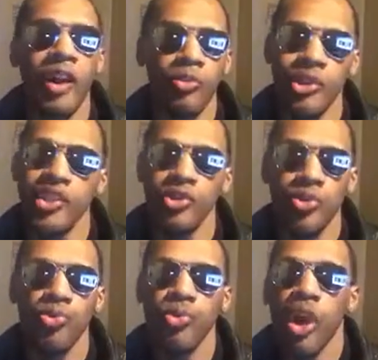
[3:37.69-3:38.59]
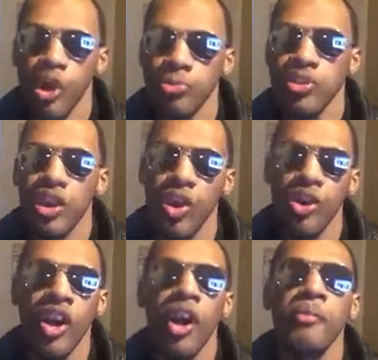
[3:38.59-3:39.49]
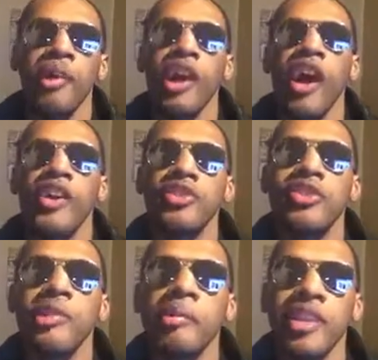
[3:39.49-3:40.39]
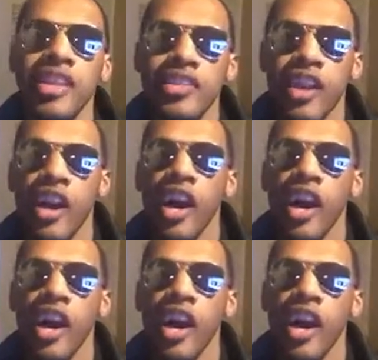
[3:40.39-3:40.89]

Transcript: I really do hope so. But on to some of these